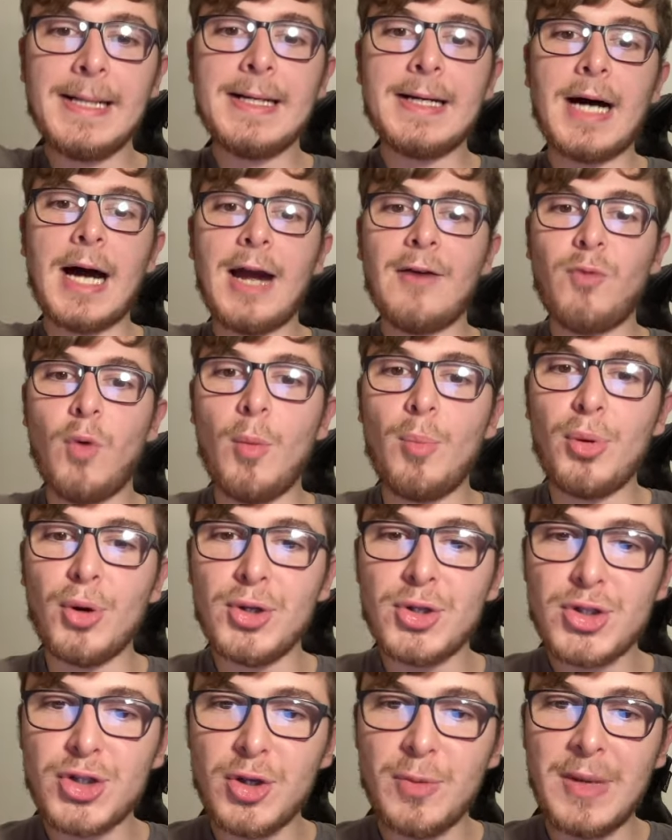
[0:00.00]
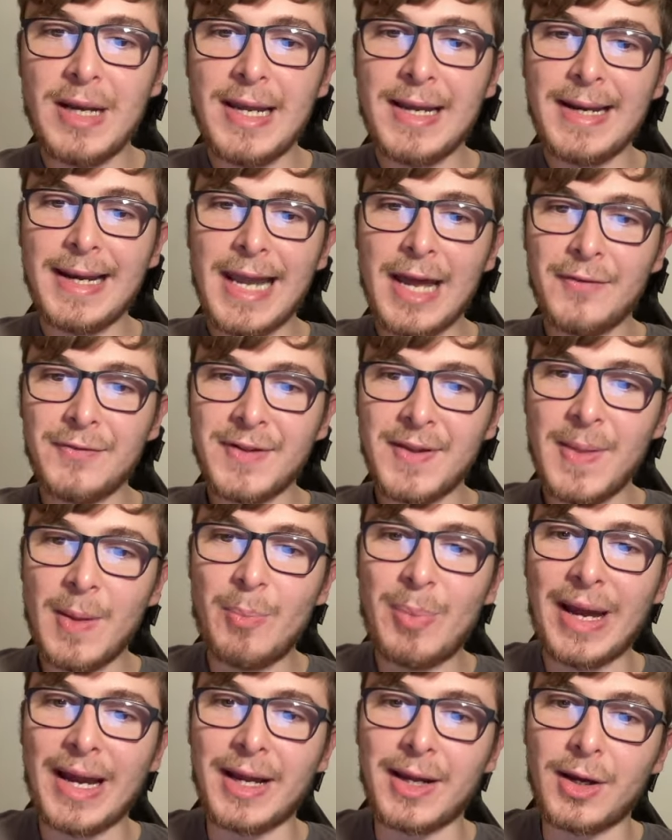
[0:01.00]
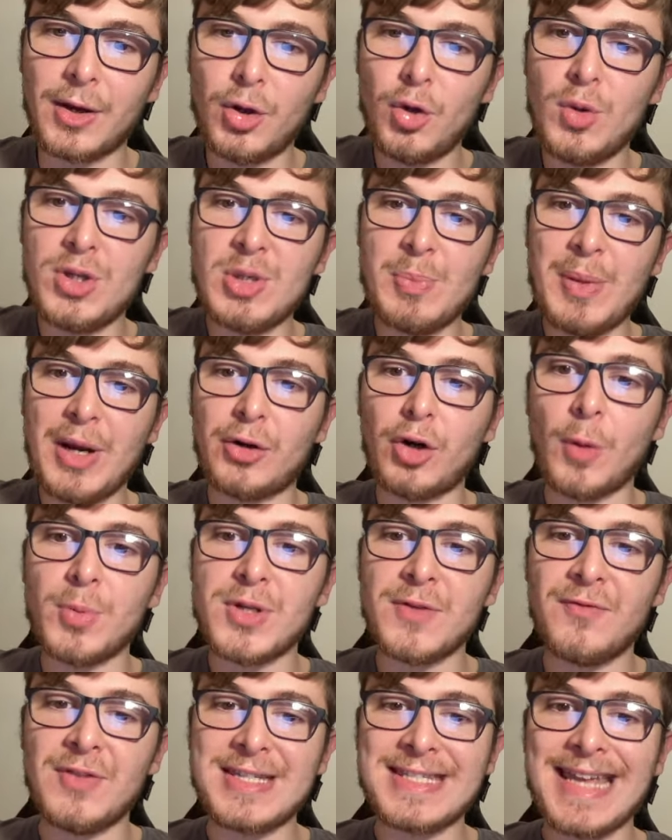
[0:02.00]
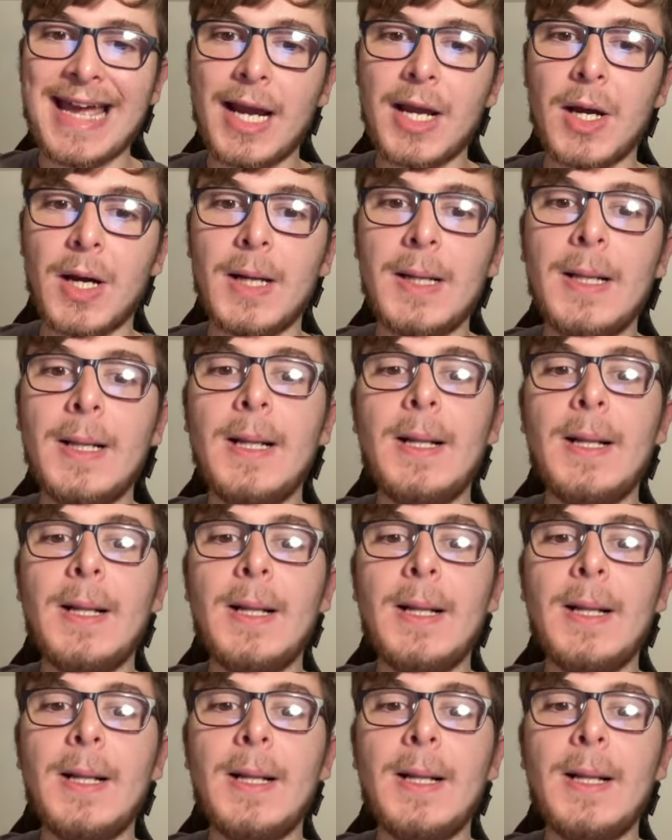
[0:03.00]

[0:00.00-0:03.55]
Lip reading: I have 1.2 million left in the bank. Who is a better option for Saka?